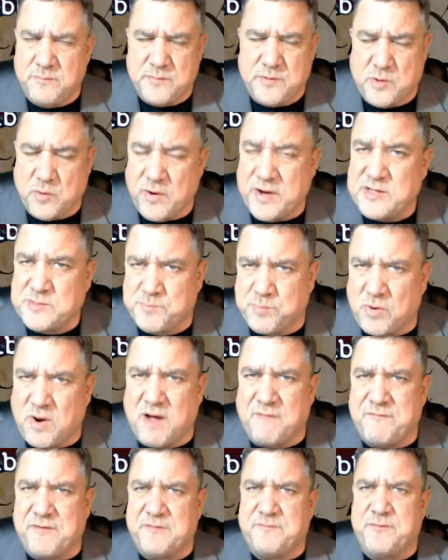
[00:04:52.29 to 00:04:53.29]
creates
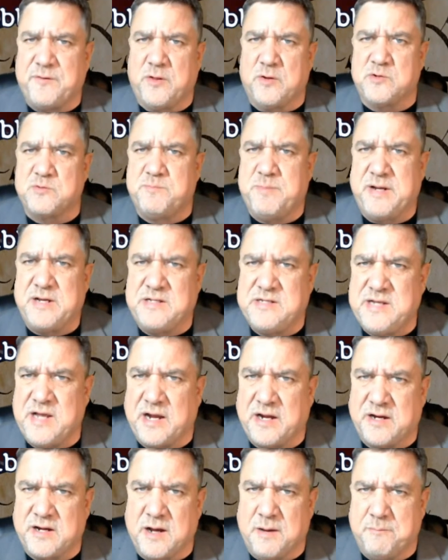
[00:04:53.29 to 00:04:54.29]
profit for those big
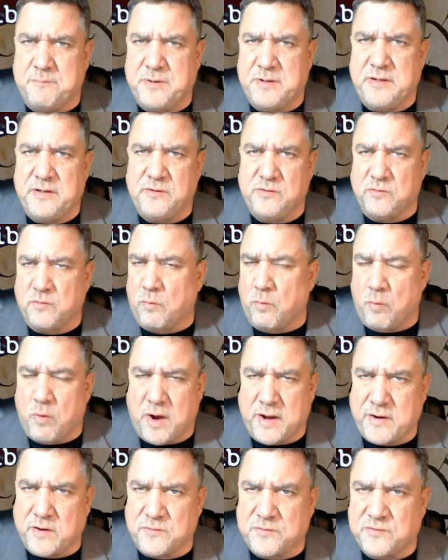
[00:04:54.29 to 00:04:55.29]
tech companies.
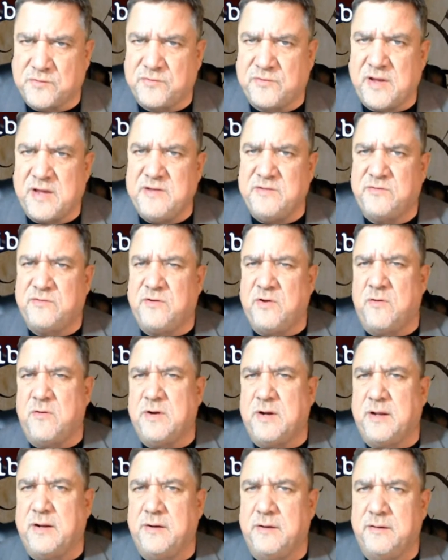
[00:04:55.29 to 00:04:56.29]
Why aren't the states
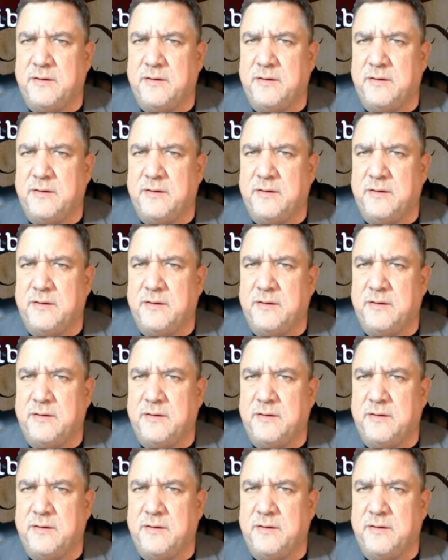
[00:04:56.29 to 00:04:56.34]
doing it?